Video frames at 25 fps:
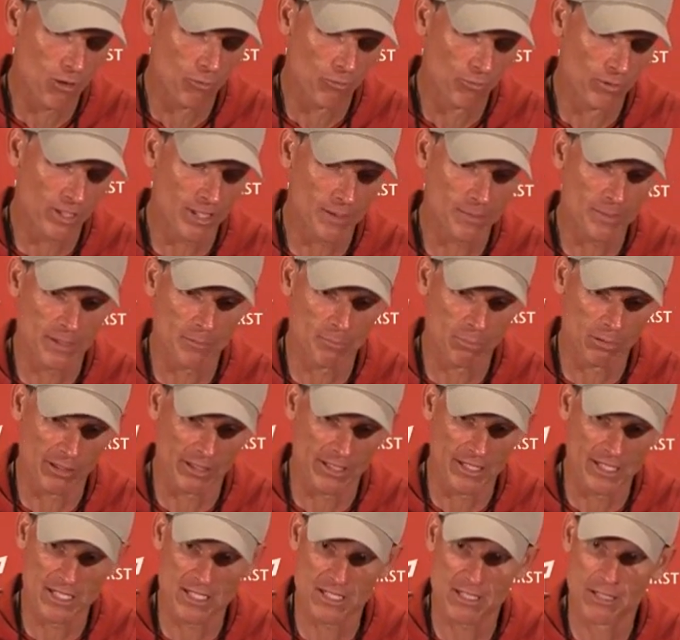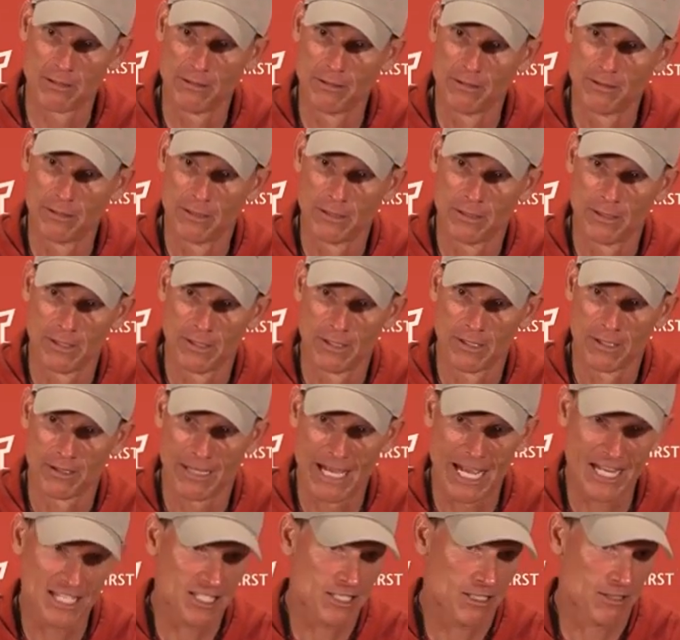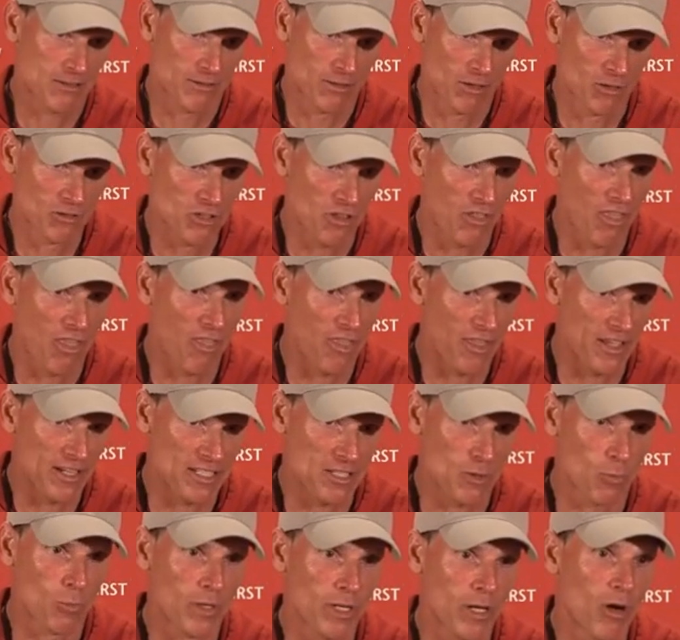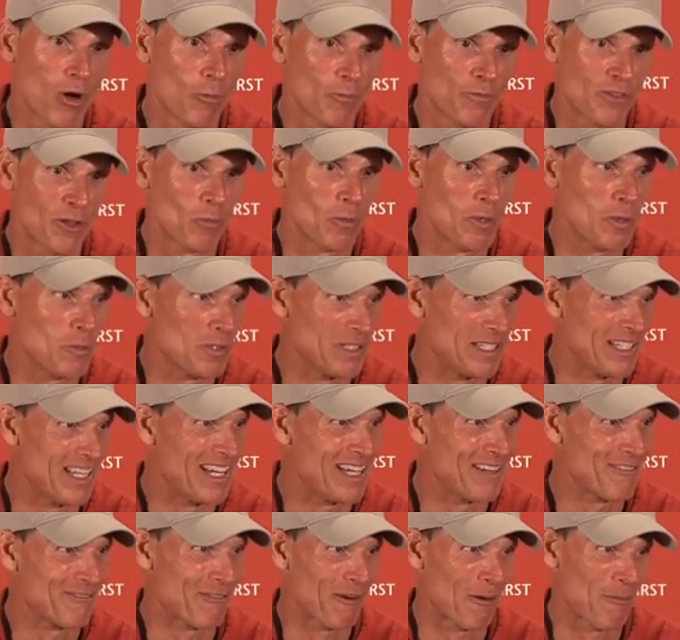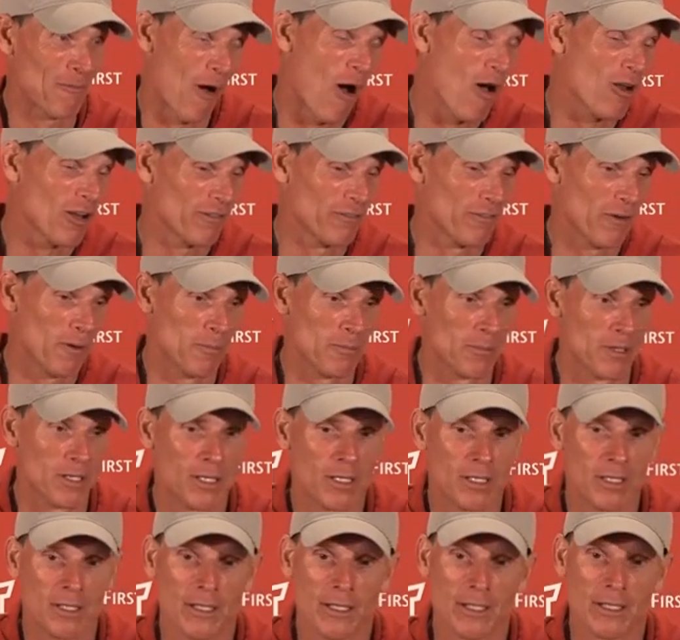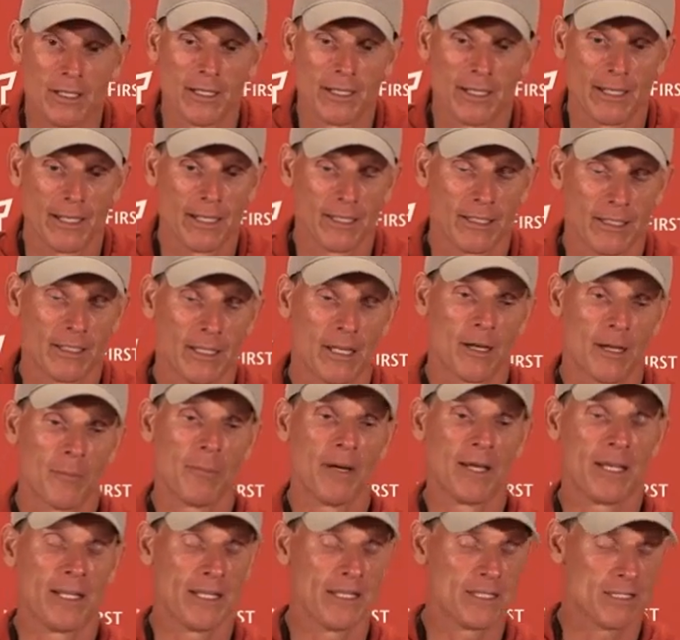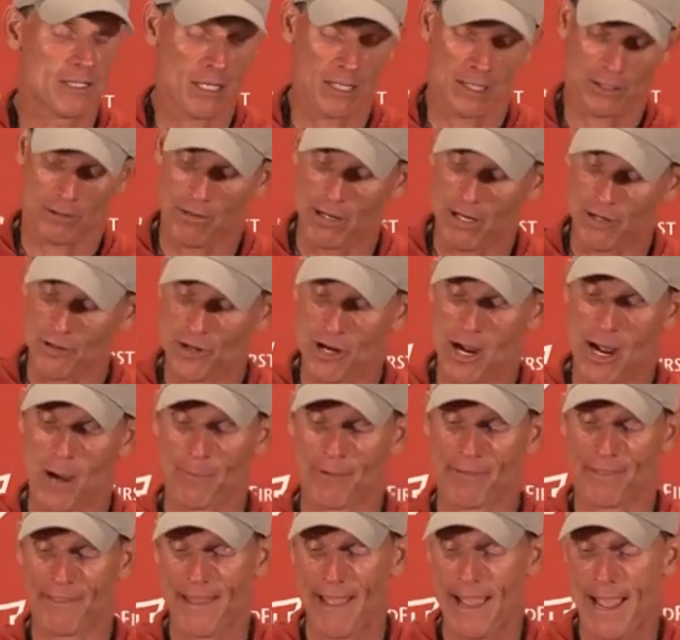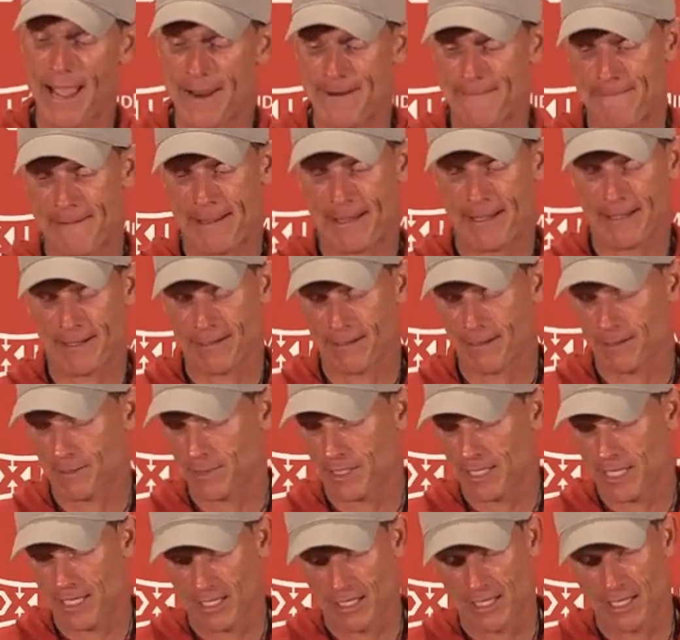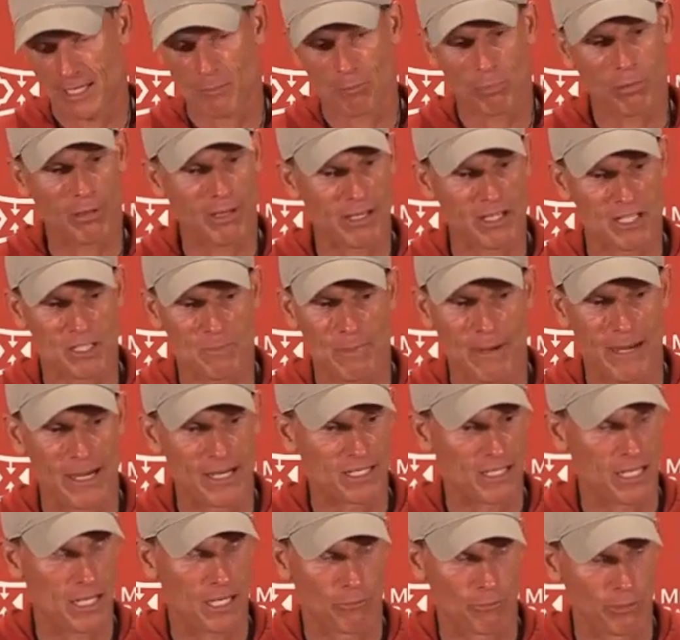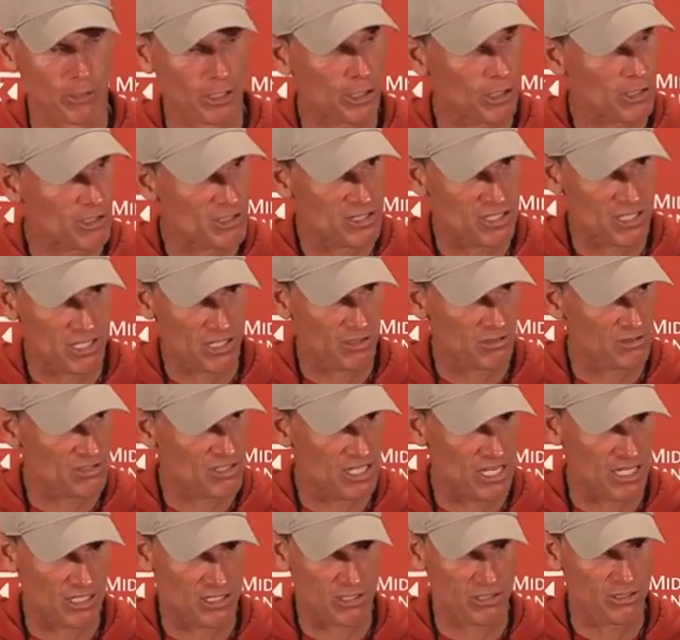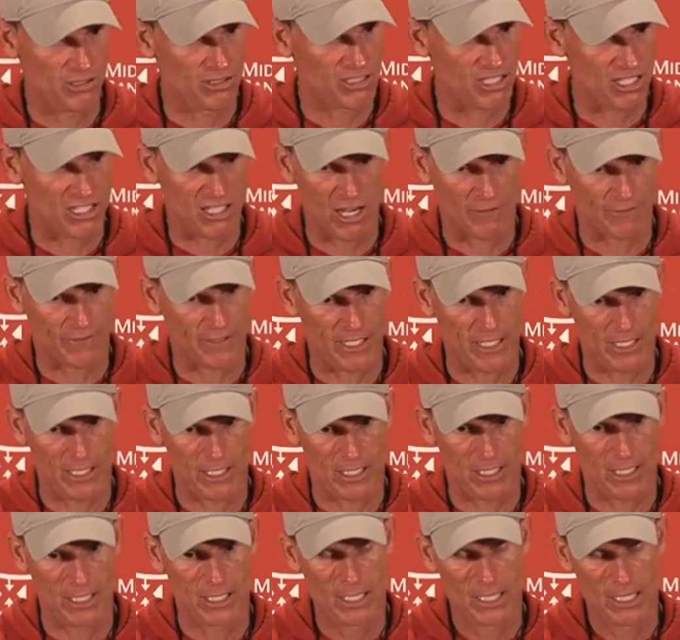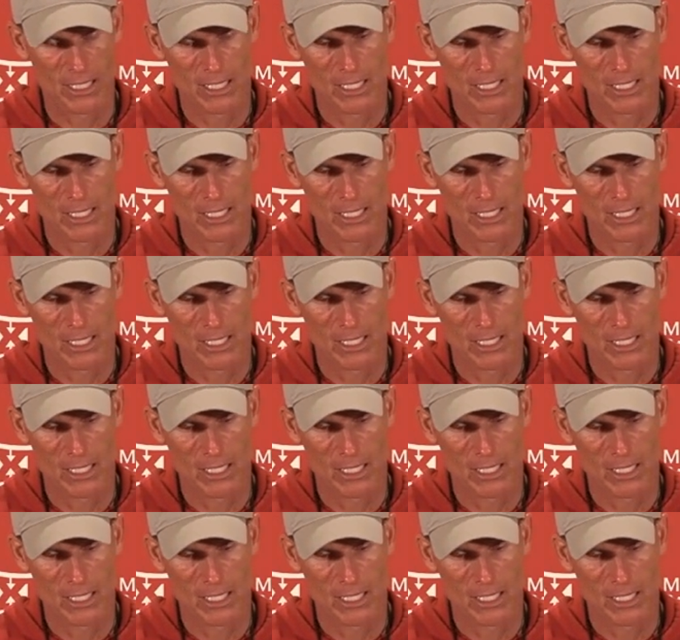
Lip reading: really been pleased. Those are the things that we hoped that we would get from all of them. And but he's done a great job with that. And again, he can play in space, got a really good skill set too. He's a tough kid